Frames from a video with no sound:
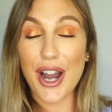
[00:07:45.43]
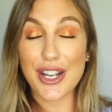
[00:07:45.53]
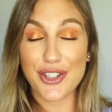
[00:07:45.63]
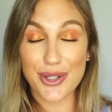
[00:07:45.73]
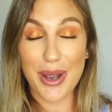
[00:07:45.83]
I
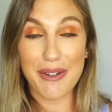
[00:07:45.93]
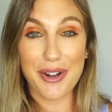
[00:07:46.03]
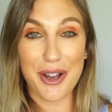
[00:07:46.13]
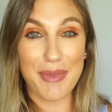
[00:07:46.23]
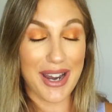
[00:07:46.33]
do have it
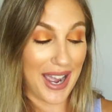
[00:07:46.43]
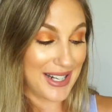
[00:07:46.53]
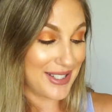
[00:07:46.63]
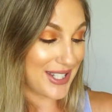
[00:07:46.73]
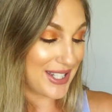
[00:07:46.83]
on my
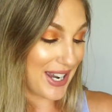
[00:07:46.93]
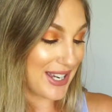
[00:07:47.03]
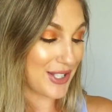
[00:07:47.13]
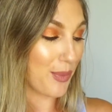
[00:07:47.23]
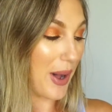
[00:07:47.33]
eyes today
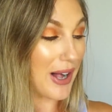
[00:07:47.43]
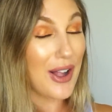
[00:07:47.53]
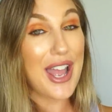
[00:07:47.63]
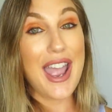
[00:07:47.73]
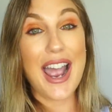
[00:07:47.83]
as
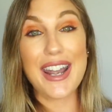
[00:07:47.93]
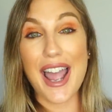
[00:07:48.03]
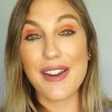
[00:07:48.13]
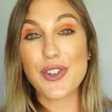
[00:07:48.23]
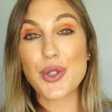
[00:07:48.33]
well, and
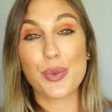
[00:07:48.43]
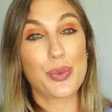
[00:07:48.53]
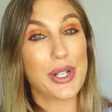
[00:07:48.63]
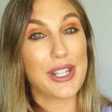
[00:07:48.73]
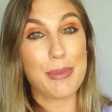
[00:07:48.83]
I've just
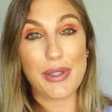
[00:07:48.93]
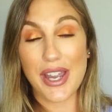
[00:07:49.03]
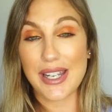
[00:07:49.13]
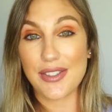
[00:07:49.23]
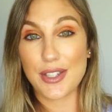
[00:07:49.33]
really been
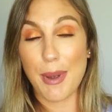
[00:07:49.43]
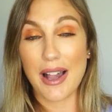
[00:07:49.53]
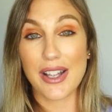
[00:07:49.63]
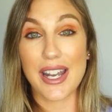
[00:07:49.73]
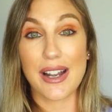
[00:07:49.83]
liking this
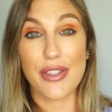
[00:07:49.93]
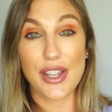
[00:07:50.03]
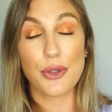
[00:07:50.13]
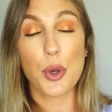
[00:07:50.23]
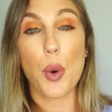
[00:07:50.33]
palette, and I
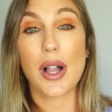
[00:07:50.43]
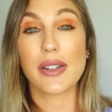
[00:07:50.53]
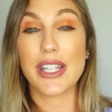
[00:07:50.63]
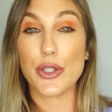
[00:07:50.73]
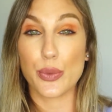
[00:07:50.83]
think the
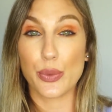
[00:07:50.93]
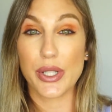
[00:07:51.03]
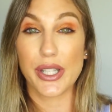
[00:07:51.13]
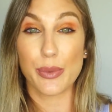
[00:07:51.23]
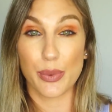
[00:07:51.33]
quality is
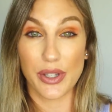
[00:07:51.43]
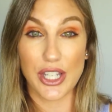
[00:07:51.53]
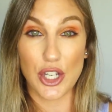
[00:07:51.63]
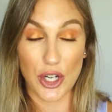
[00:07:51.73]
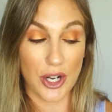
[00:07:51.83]
really,
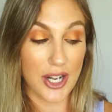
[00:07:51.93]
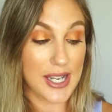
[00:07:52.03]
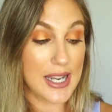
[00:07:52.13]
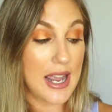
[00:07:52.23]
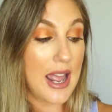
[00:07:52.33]
really good on
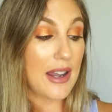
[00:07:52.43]
it.